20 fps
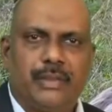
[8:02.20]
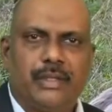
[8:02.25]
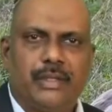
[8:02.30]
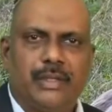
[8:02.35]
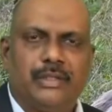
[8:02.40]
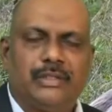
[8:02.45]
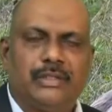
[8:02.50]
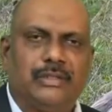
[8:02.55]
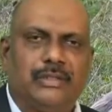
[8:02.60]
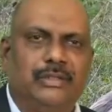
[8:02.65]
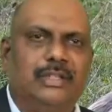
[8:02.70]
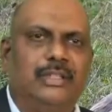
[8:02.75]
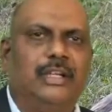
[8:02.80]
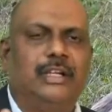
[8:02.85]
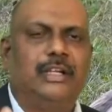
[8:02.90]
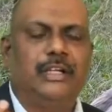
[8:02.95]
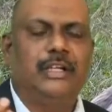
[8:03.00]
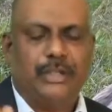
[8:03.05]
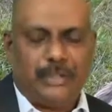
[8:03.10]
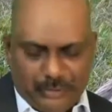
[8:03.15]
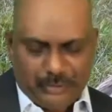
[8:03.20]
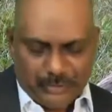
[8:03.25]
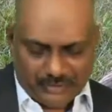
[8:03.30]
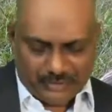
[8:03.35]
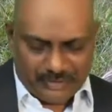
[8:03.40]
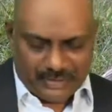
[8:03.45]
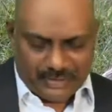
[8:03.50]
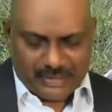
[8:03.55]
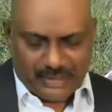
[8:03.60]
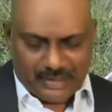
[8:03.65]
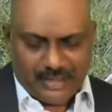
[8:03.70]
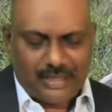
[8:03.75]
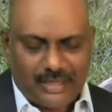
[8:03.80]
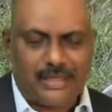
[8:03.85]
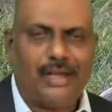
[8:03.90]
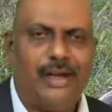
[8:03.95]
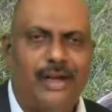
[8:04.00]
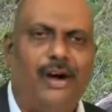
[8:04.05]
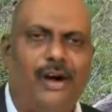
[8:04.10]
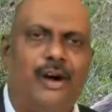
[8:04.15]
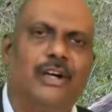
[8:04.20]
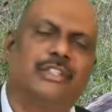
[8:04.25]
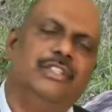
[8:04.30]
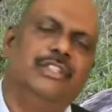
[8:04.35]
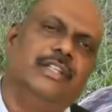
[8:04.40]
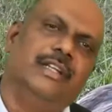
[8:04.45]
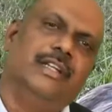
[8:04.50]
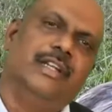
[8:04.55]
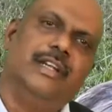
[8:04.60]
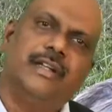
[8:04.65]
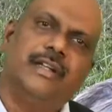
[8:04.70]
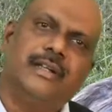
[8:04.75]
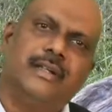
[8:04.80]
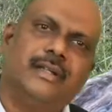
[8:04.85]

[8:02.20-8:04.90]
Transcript: so that the tissues will get oxygenated.